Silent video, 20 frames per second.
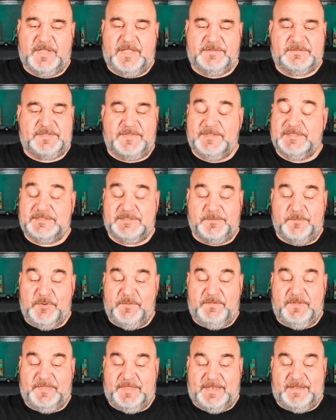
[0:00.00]
I said, this is a
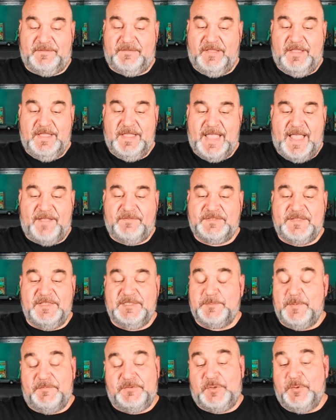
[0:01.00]
movie that I've seen
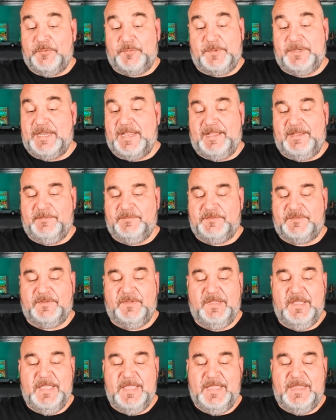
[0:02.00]
this movie 2 or 3 times,
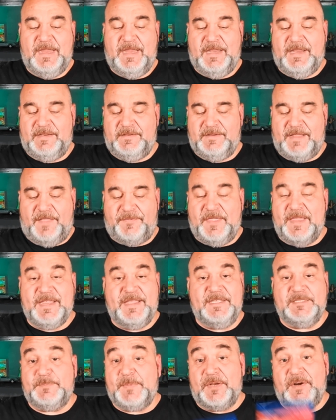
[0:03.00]
and I think it
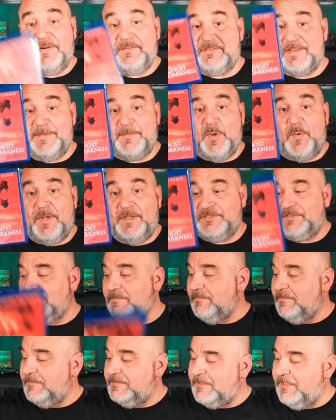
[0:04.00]
gets better every time I watch it.
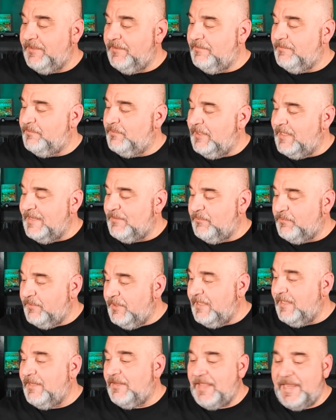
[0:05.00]
So really,
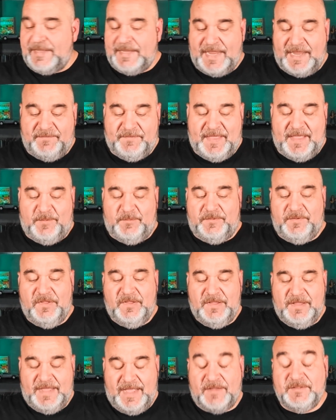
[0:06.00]
really glad to have that one.
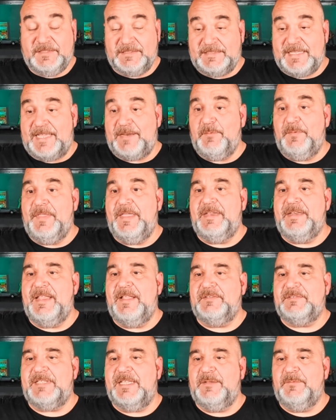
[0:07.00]
I was excited when they
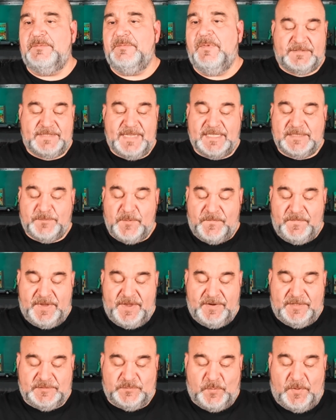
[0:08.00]
announced that one. The next movie
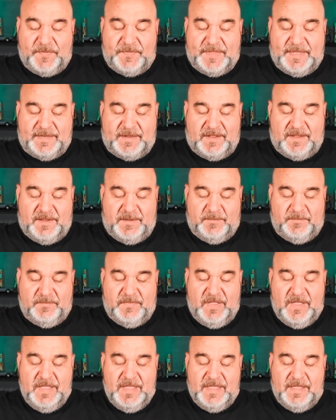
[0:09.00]
here is one that
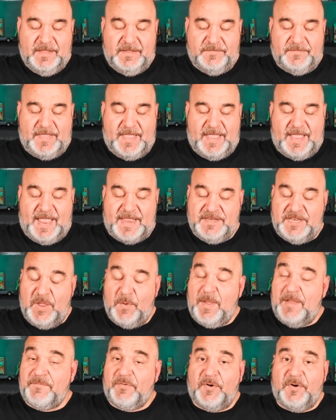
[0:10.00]
I
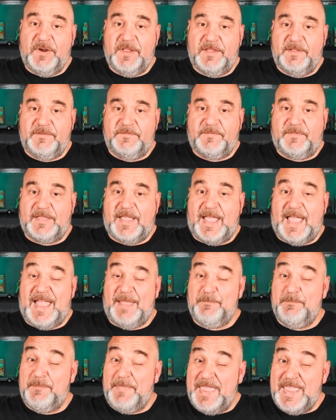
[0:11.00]
know I've heard of. I
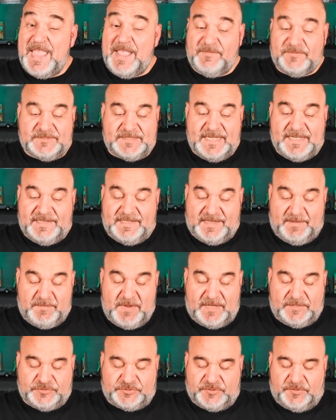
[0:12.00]
may have seen it. I'm
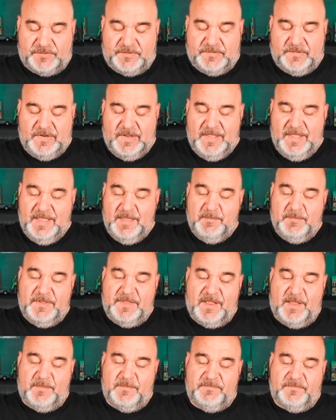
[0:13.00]
not sure.
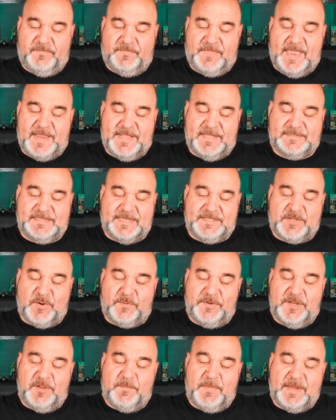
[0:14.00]
But that is
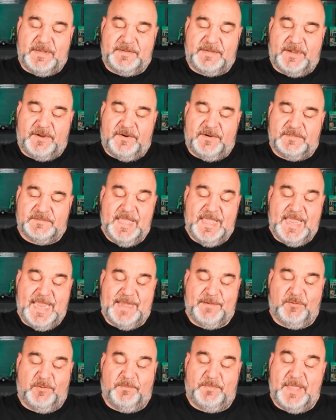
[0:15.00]
Antonio Banderas
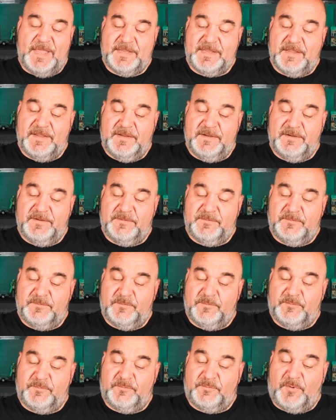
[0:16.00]
and Rebecca
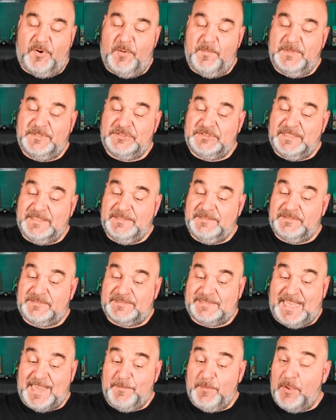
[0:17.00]
Romijn
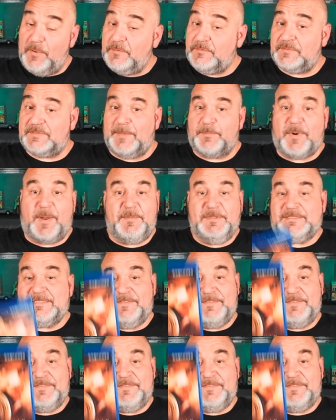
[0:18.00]
Stamos. I probably said